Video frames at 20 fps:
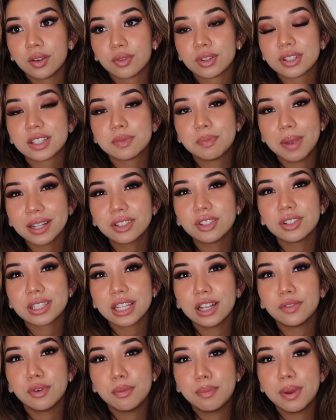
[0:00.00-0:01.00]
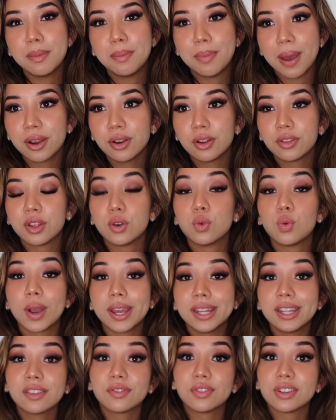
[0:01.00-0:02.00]
respect yourself a bit better than
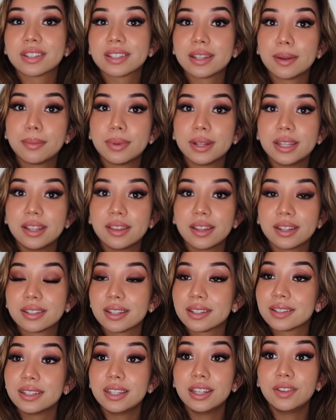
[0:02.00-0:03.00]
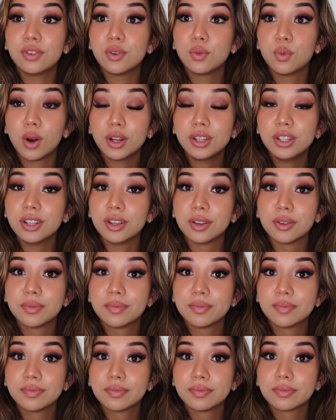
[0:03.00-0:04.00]
waiting for somebody that doesn't even want
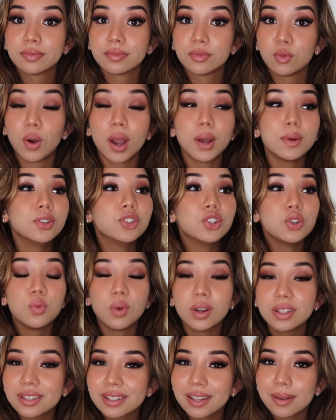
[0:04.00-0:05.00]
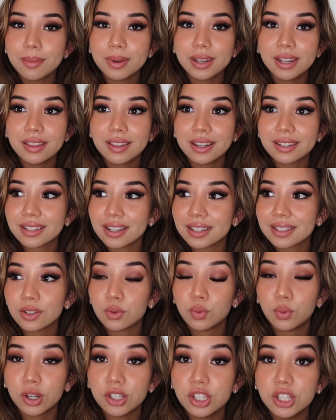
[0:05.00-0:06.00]
you. Why would you want somebody that
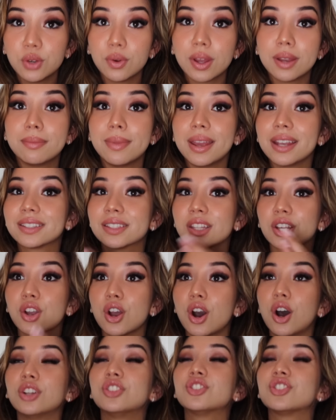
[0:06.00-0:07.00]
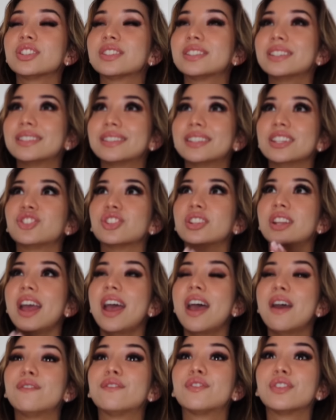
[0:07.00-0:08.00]
doesn't want you and makes the conscious decision
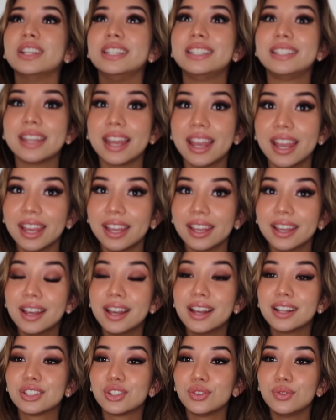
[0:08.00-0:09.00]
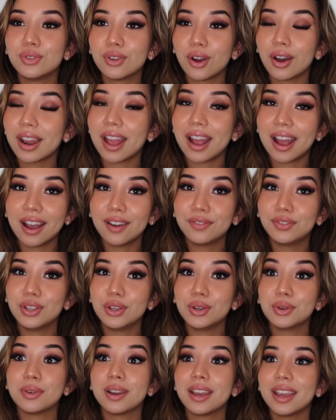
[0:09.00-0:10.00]
every day to not have
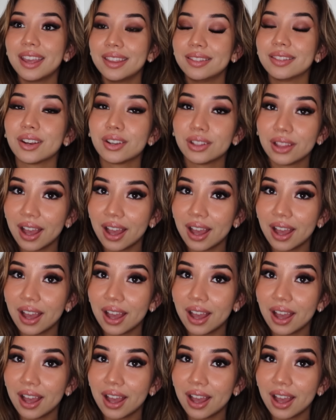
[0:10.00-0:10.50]
you in their